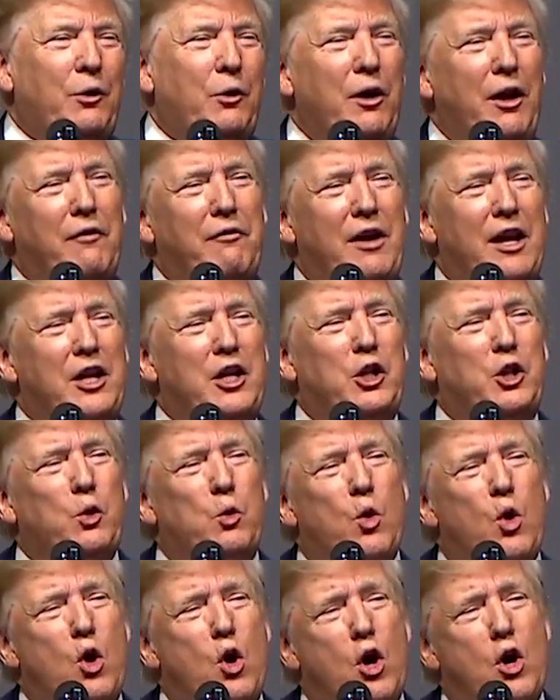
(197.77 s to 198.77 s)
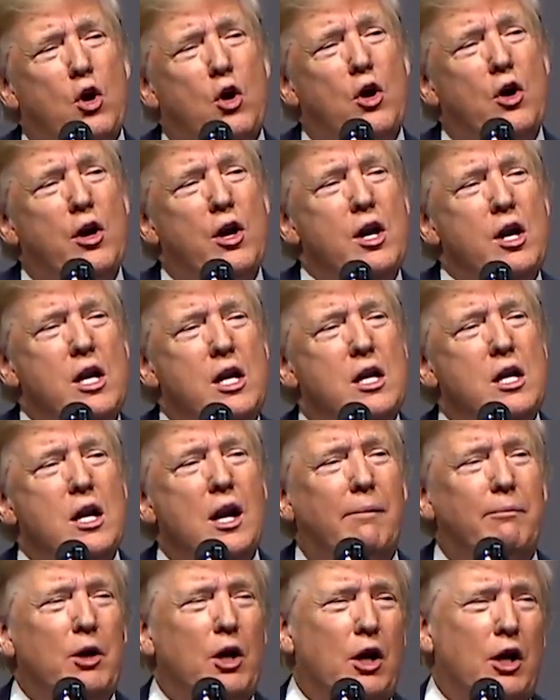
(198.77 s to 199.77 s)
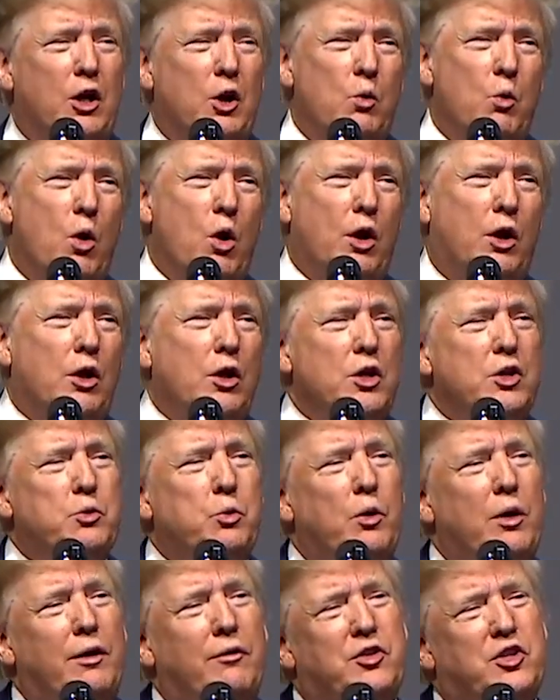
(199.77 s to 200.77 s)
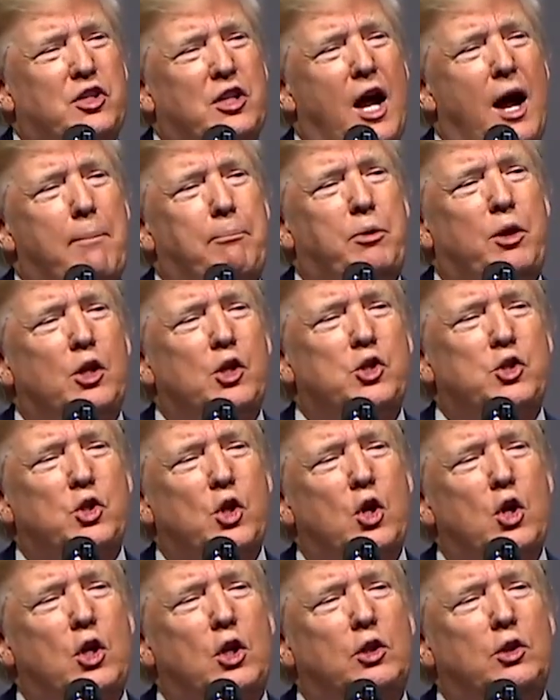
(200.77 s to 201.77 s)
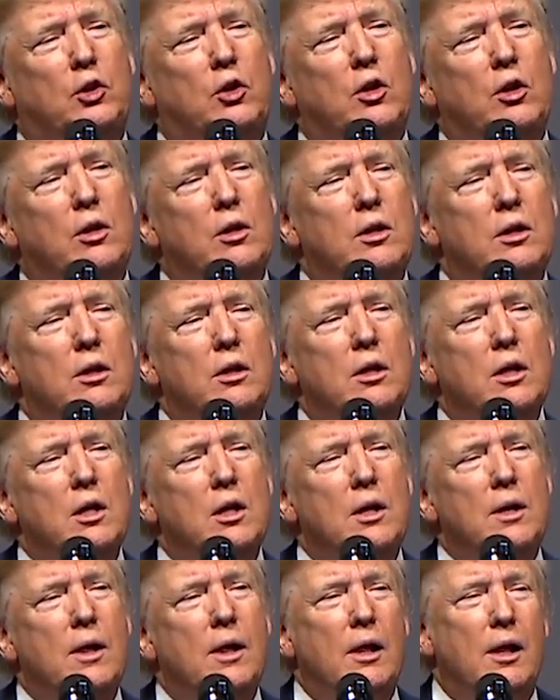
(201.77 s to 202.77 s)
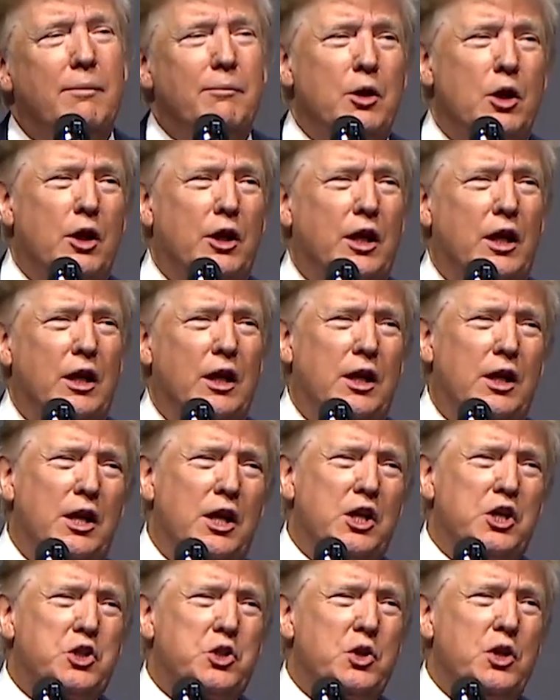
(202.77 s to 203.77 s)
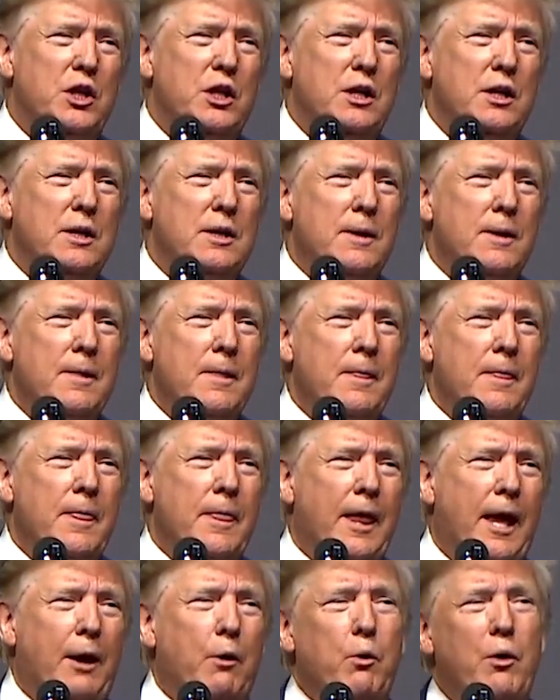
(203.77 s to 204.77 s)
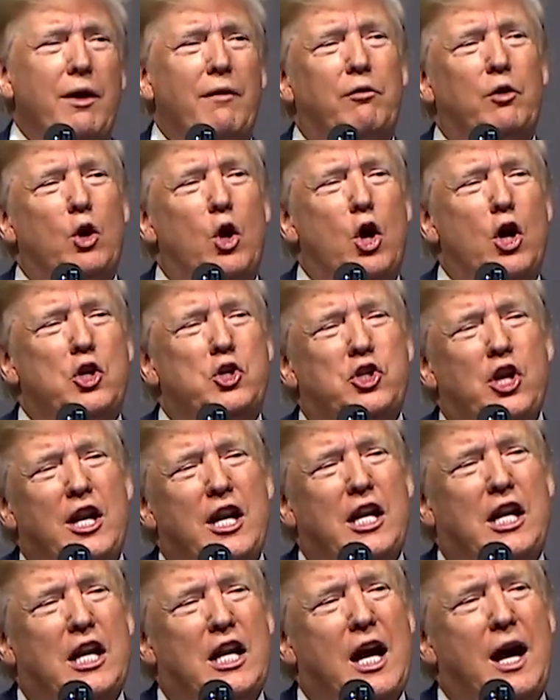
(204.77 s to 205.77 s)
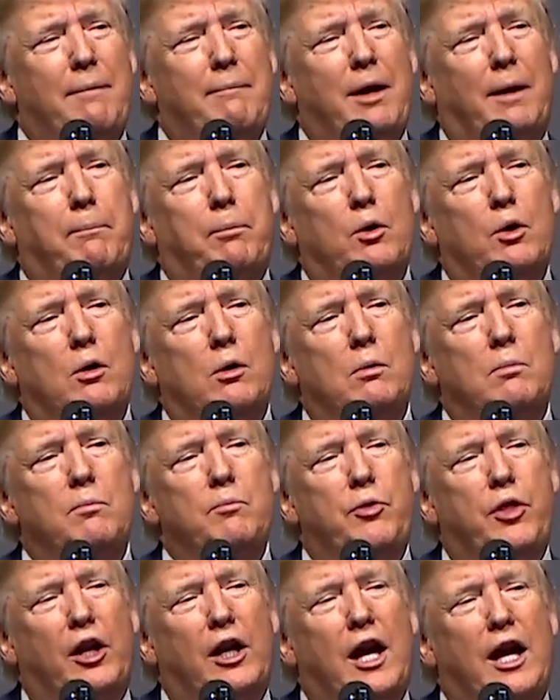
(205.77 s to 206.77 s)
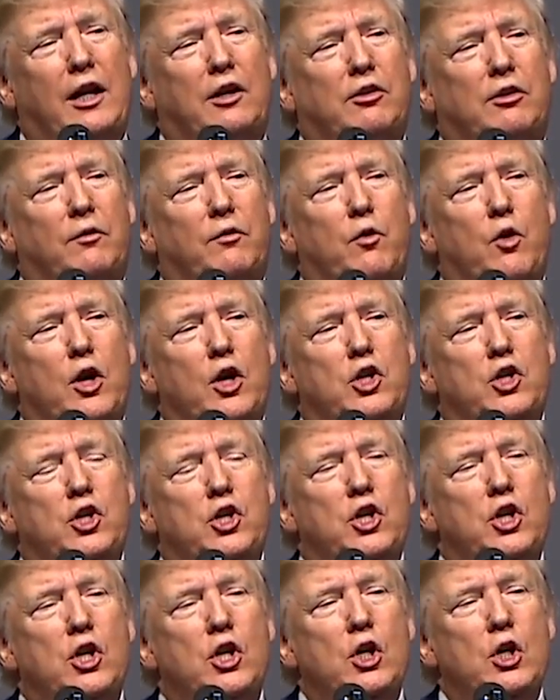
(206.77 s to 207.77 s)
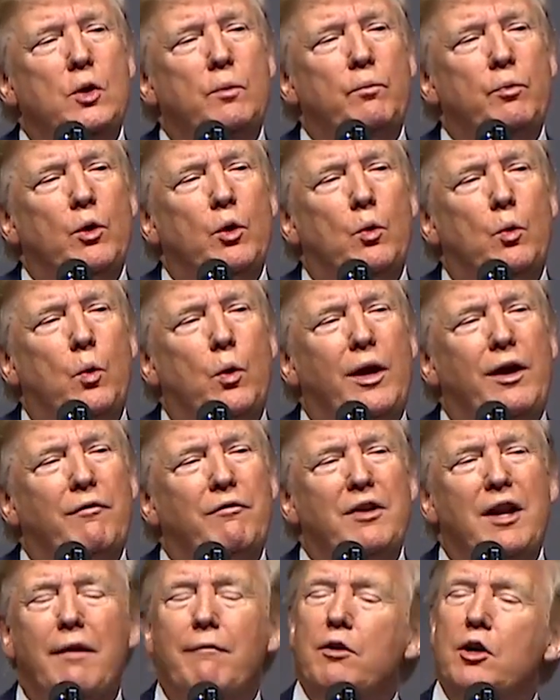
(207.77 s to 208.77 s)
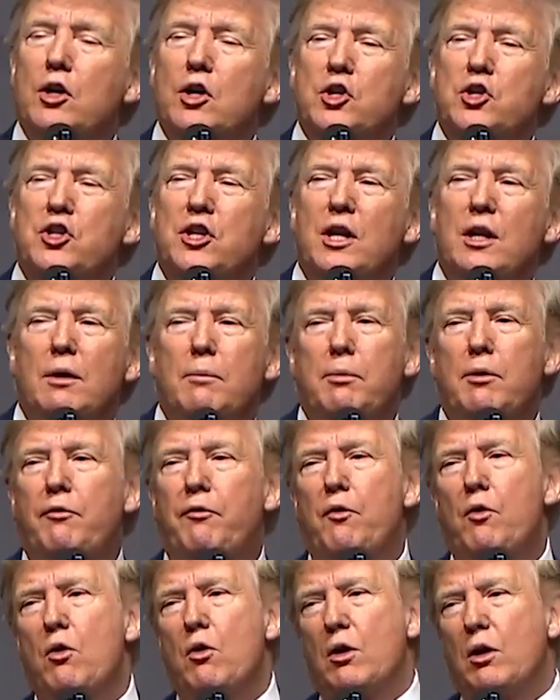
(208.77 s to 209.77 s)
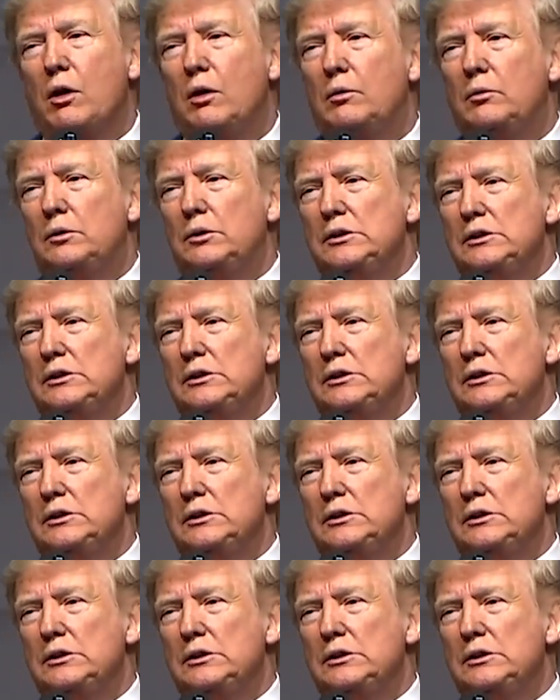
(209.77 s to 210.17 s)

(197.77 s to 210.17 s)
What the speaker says: We have ended the war on American workers. We have stopped the assault on American industry. And we have launched an economic boom, the likes of which we have never seen before.